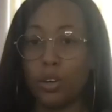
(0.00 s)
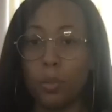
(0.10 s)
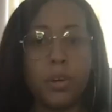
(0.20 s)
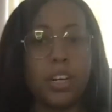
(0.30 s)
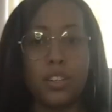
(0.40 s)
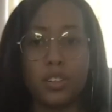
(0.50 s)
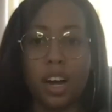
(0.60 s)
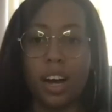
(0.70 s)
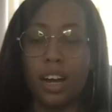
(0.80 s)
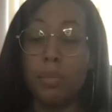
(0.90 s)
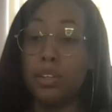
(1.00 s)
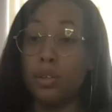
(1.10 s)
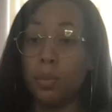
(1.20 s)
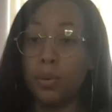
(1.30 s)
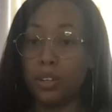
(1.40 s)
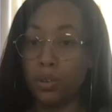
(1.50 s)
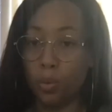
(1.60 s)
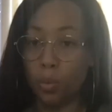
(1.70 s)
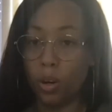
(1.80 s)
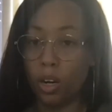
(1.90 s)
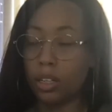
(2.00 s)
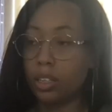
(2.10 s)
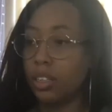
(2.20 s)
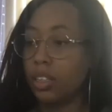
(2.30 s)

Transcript: you put in your time and you put in your work